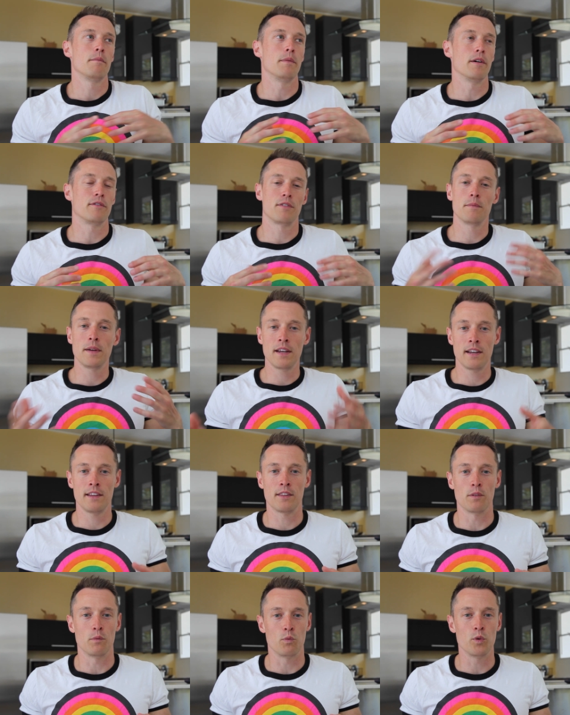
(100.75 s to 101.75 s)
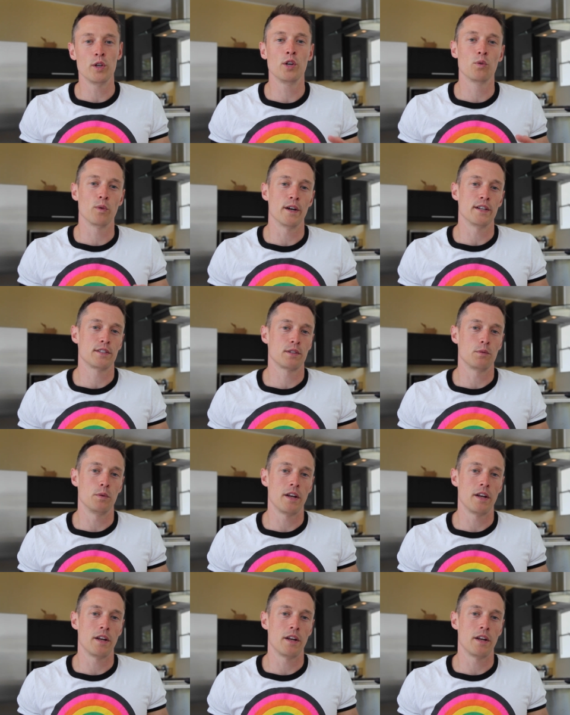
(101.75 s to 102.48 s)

But for me, the real risk